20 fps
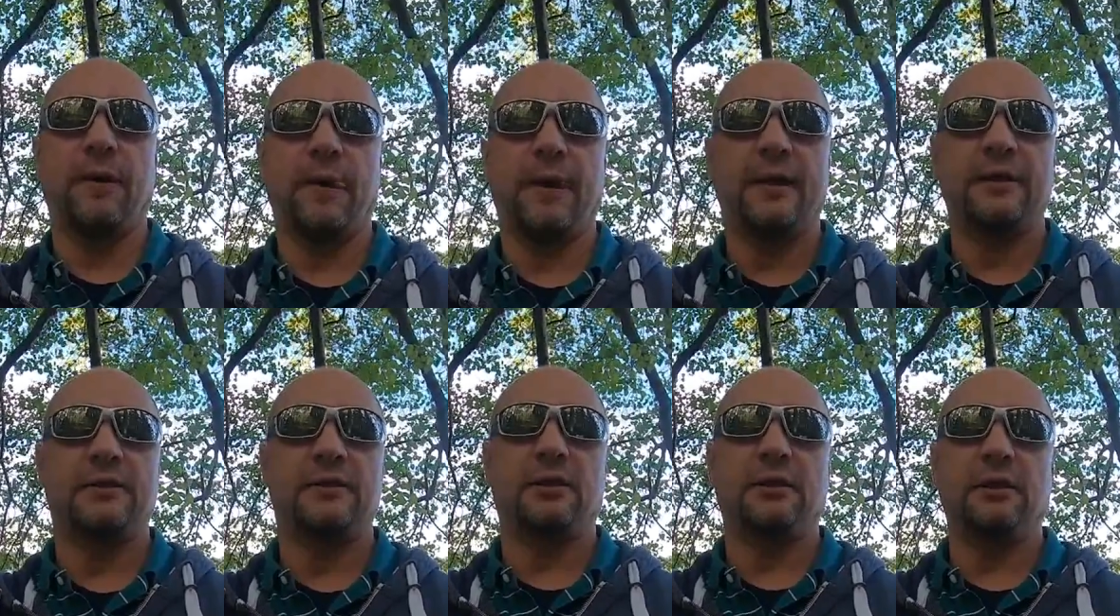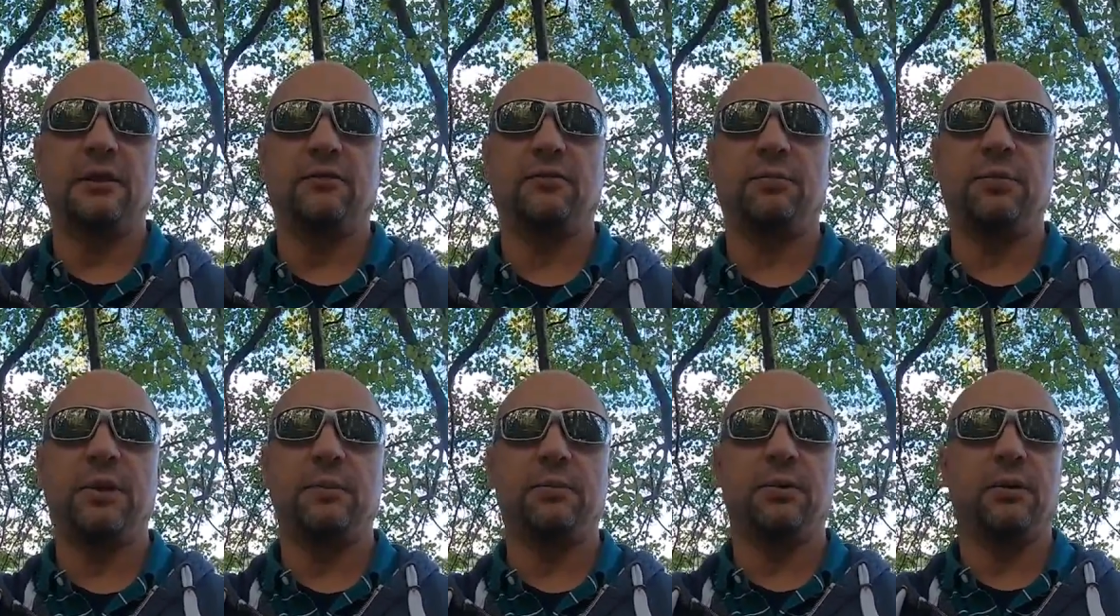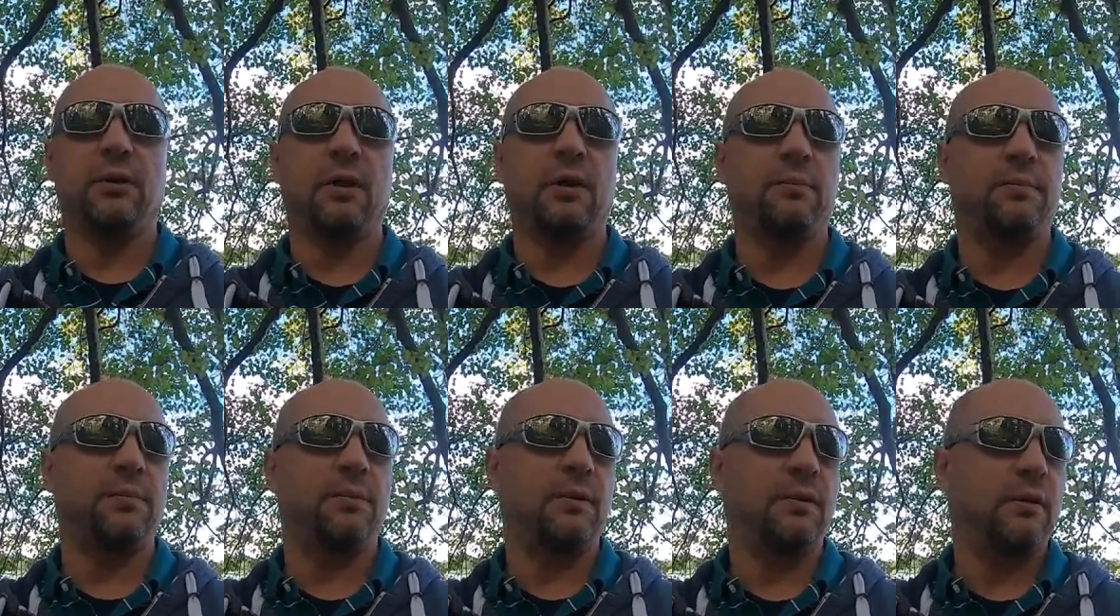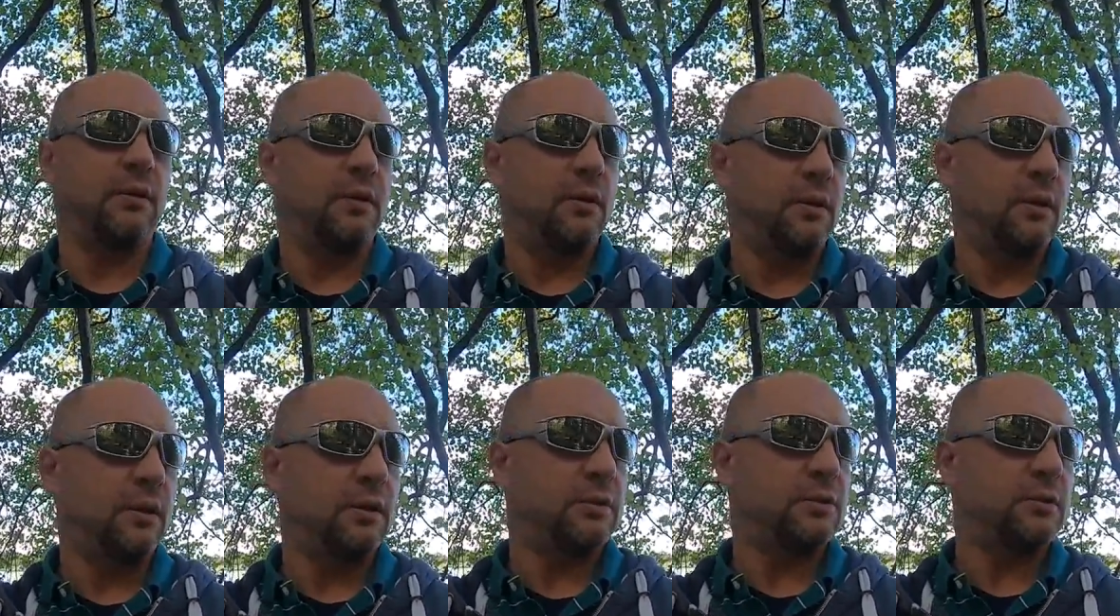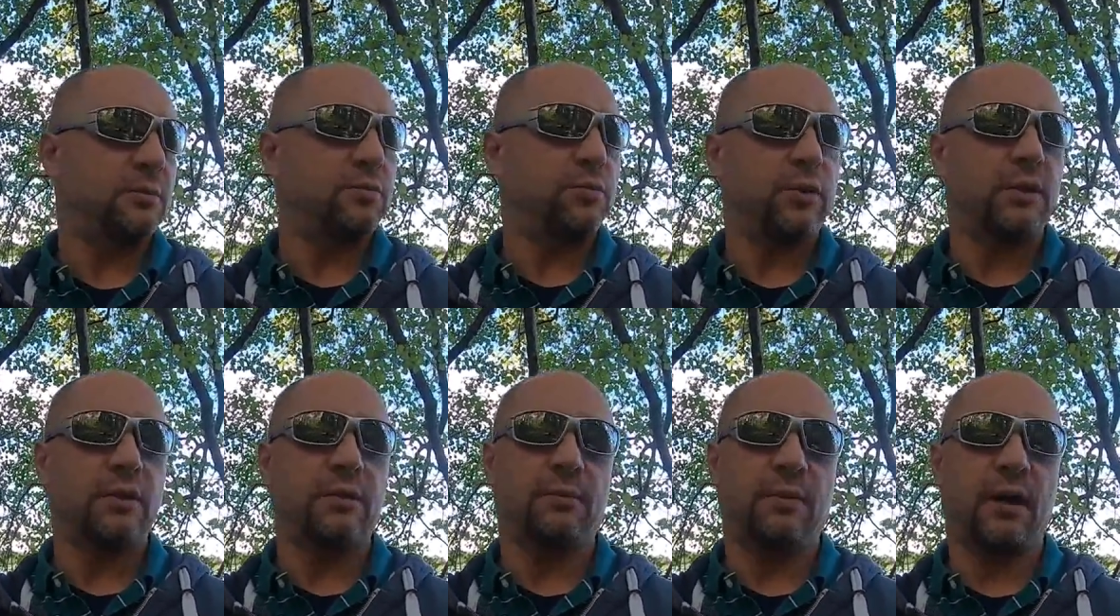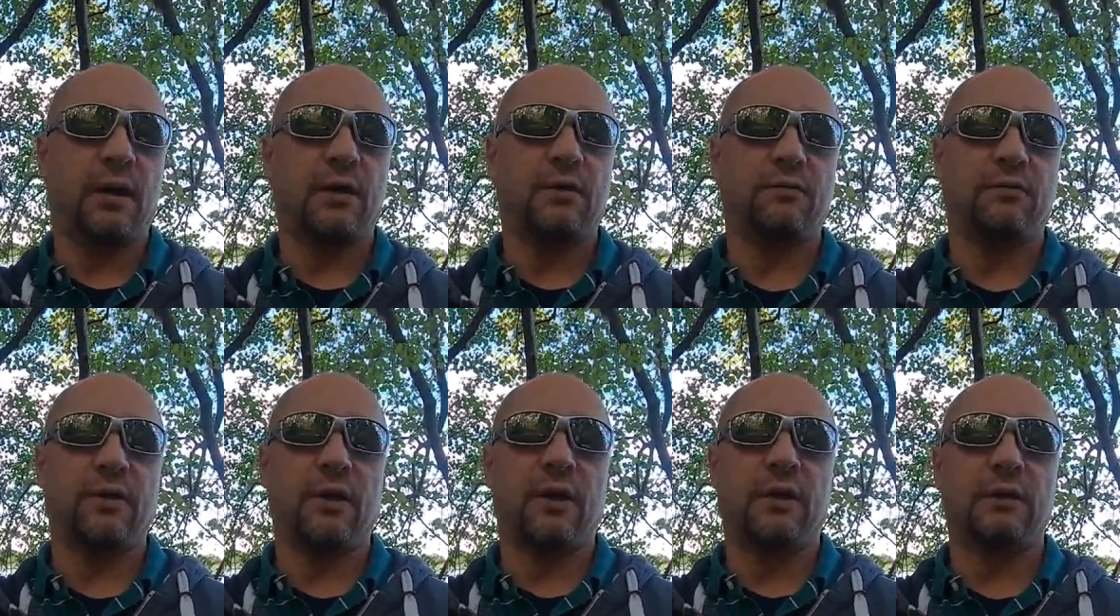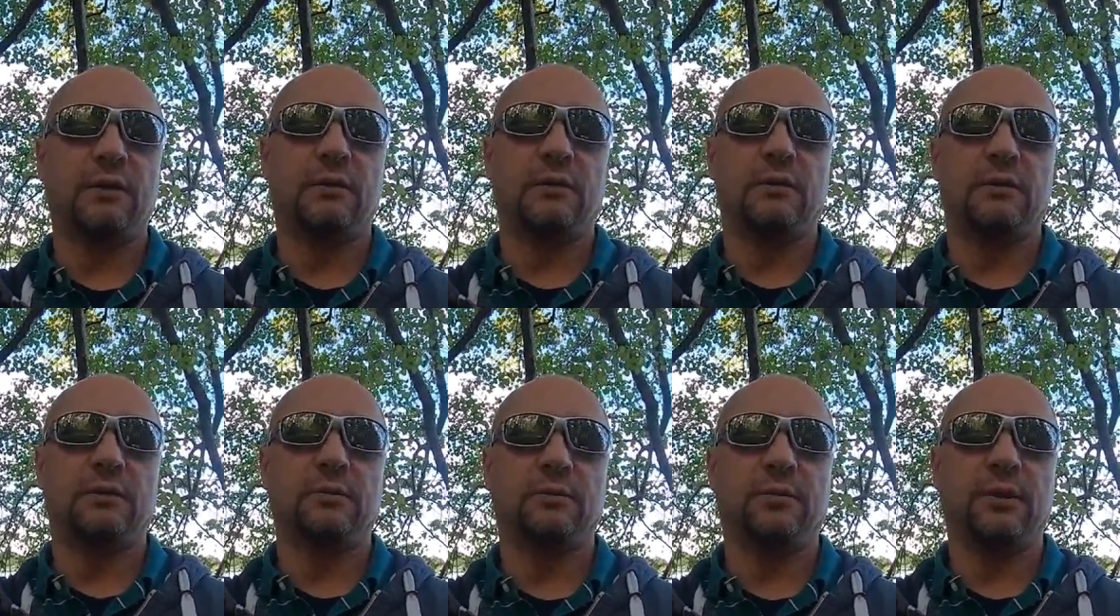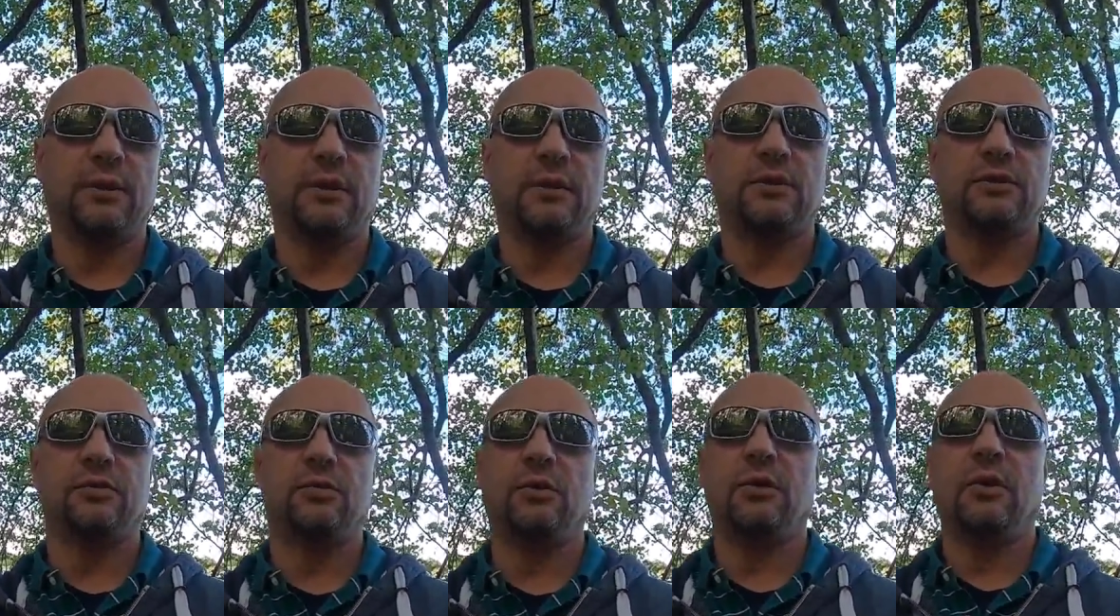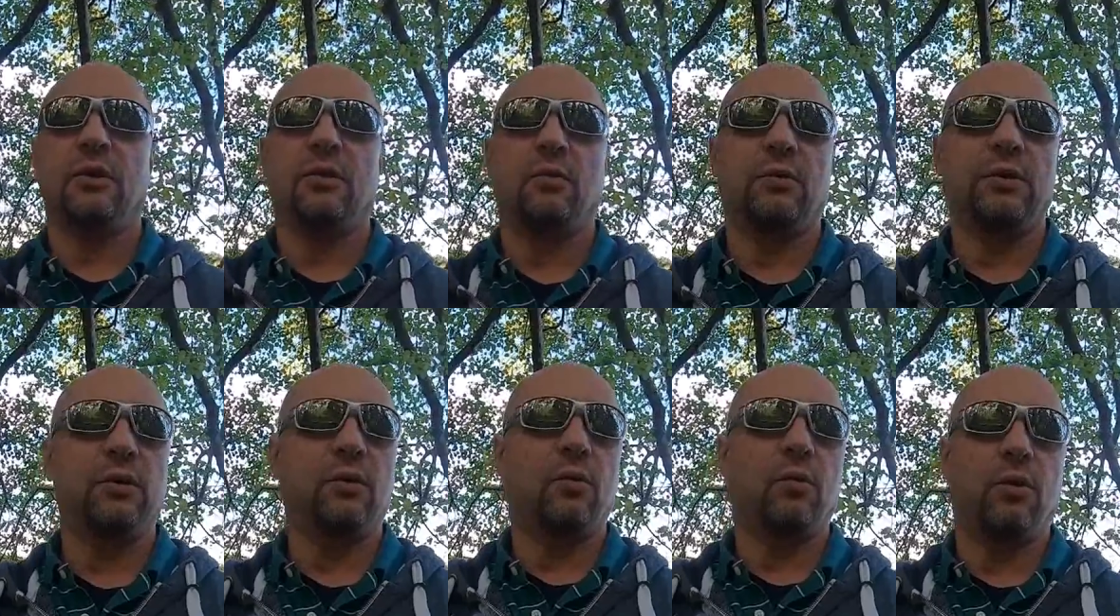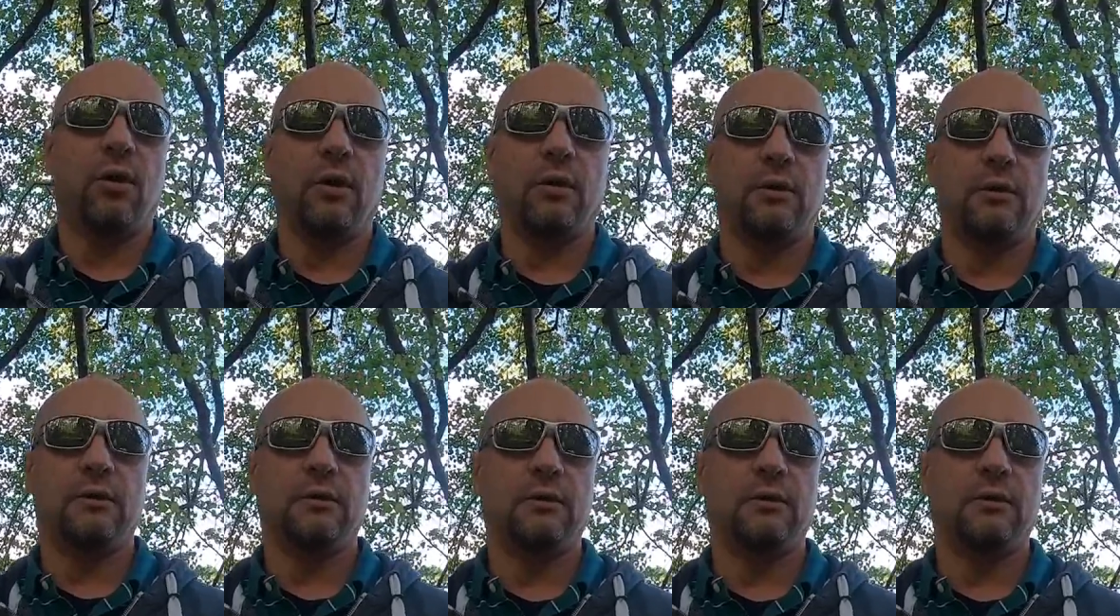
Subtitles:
Is to lift people up, is to bring them out of that, because we don't want